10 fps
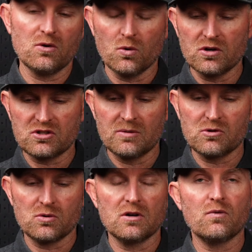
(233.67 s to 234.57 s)
or some
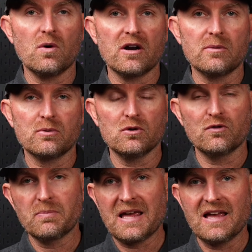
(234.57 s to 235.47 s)
sort of
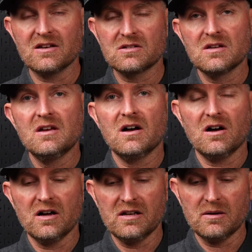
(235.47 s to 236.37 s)
waterproof pants
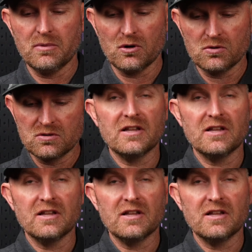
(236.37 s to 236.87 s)
on in a boat.